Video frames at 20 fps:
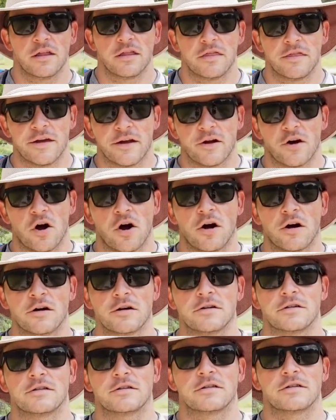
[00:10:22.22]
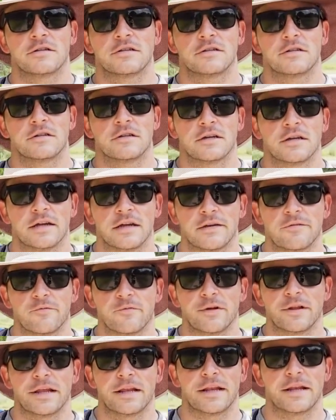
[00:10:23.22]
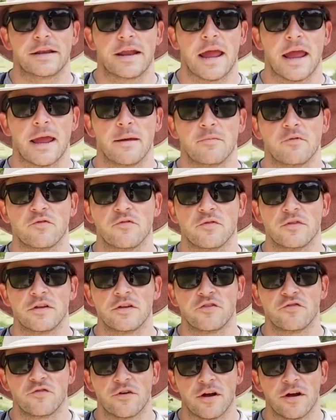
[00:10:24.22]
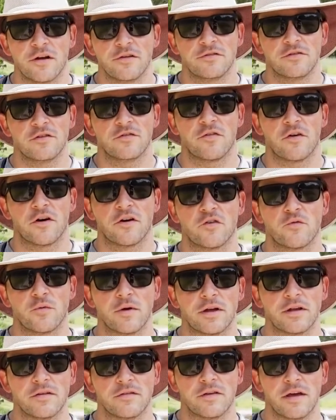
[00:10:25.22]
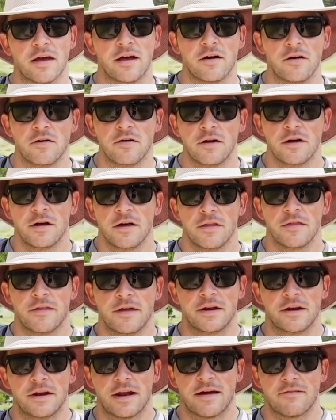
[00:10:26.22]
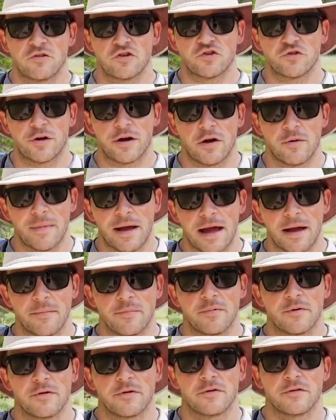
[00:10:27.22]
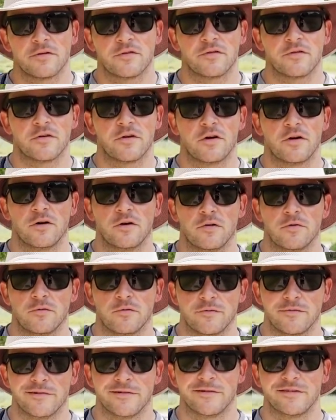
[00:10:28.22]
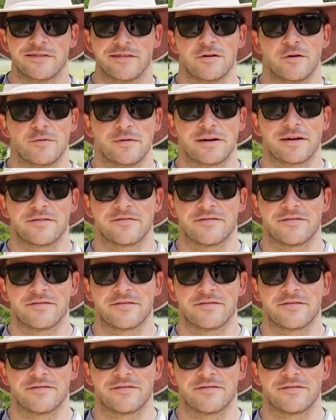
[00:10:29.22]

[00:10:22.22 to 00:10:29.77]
There aren't really names for these trails as far as we can tell. They didn't have a trail map, so we'll see what we can